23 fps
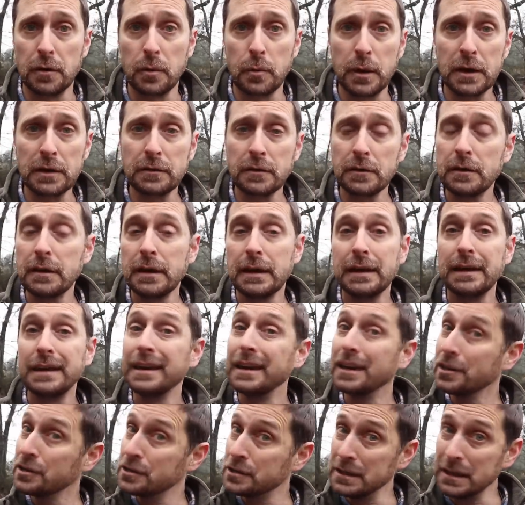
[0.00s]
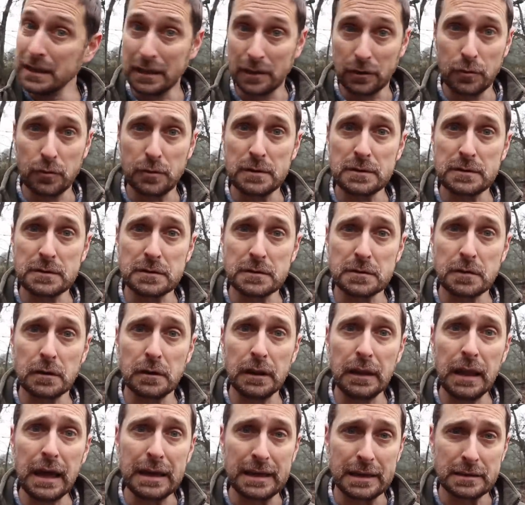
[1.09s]
the winter and she increases her
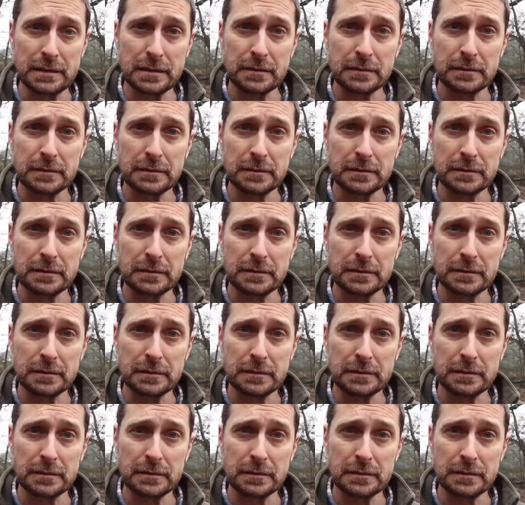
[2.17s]
light.